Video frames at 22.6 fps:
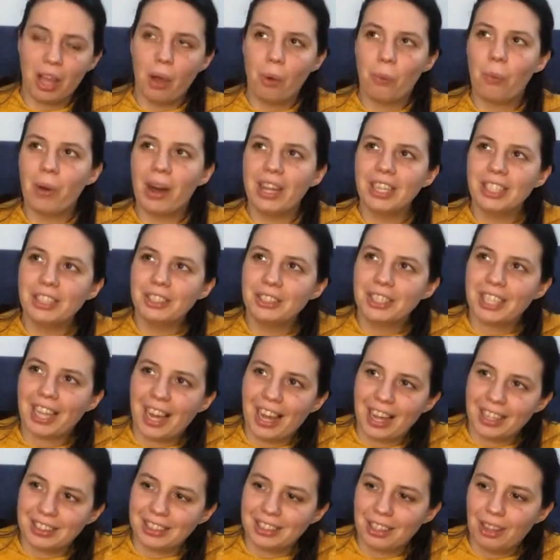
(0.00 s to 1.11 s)
Why do
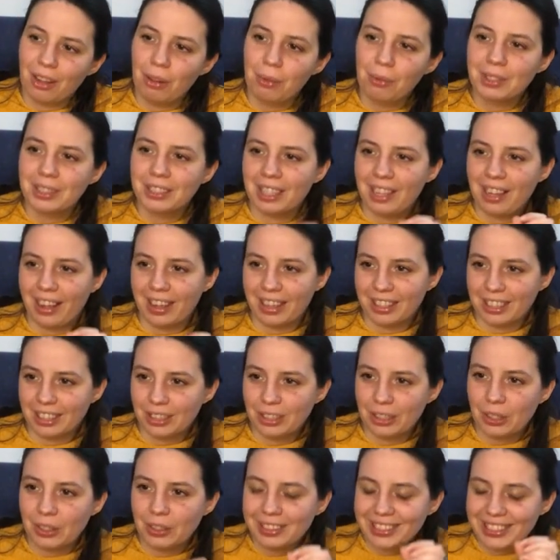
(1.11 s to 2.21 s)
cats always like to
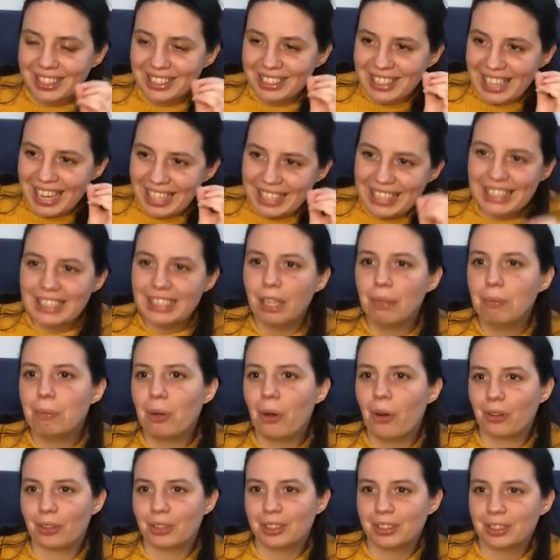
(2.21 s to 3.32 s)
go into the digital
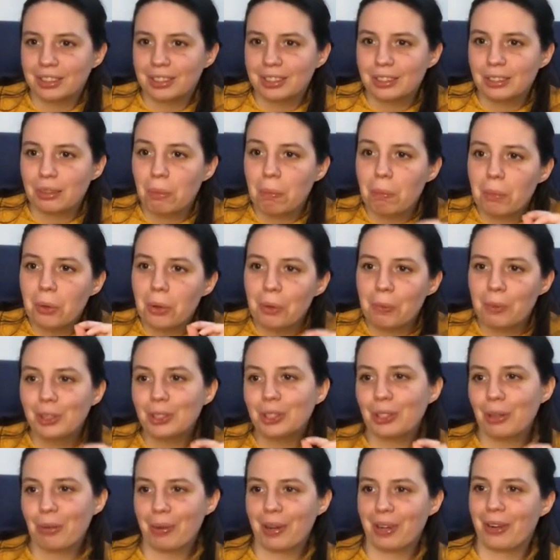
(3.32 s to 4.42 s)
box the moment
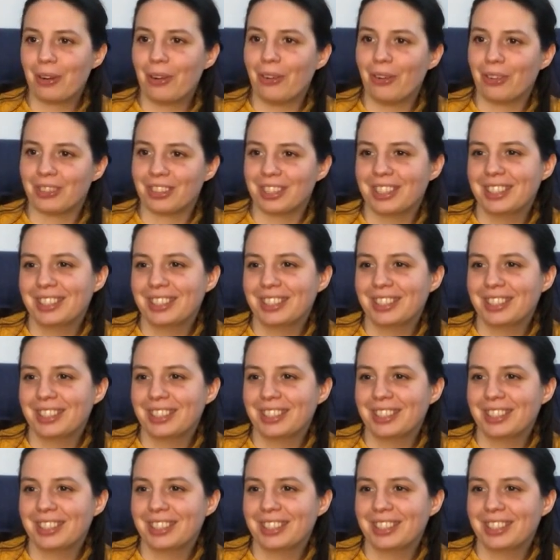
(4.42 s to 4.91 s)
you record?